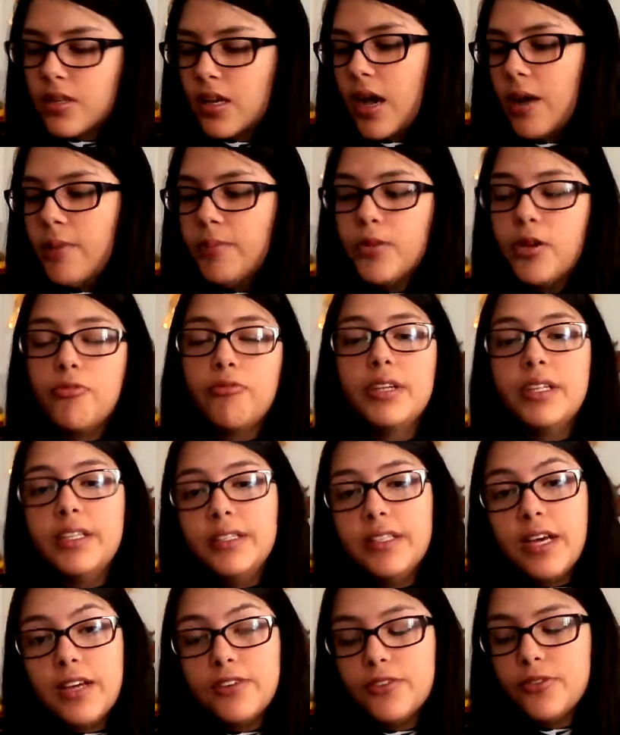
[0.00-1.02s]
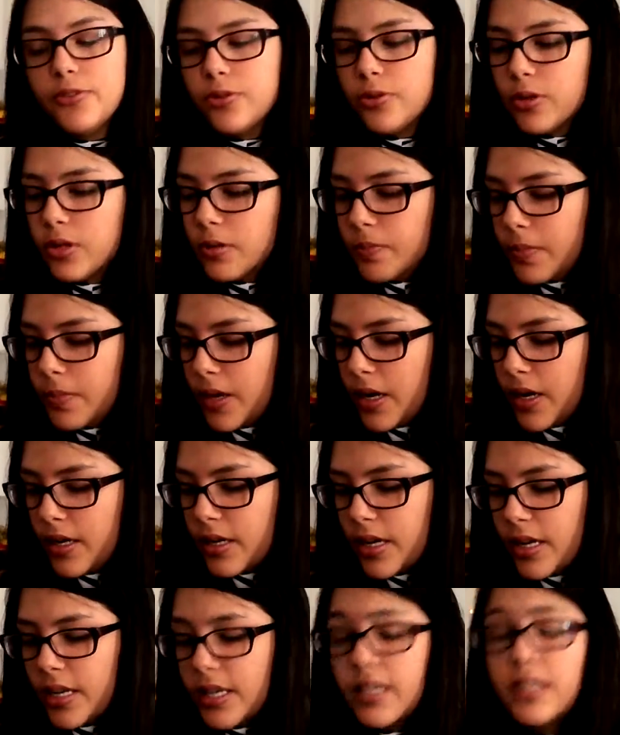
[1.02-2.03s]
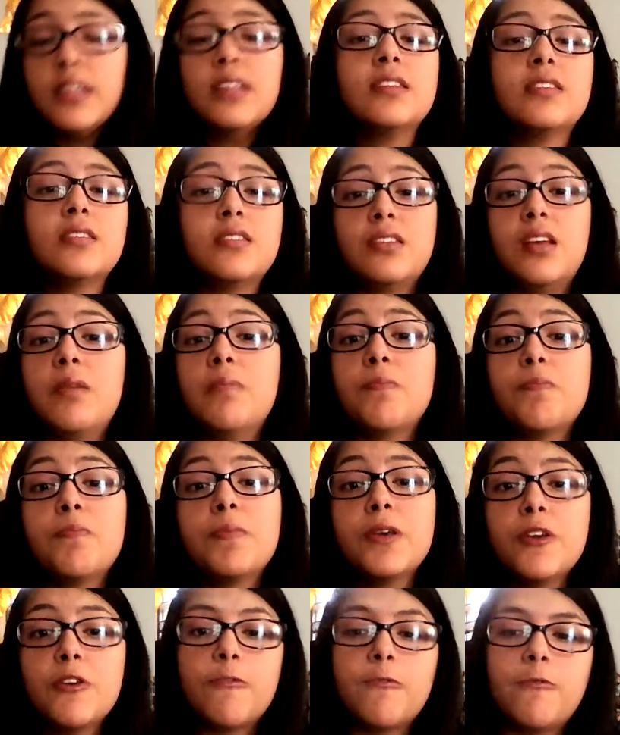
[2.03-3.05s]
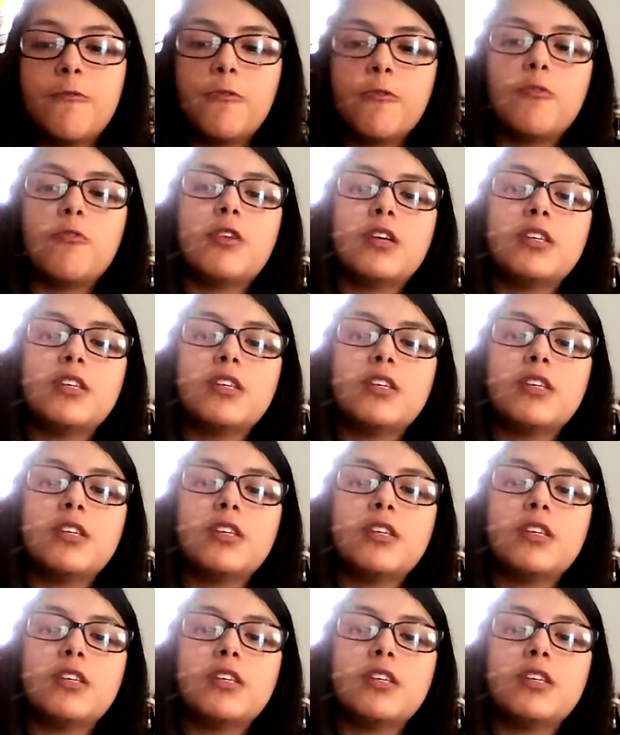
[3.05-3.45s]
I'm not really that sure, but it is a beautiful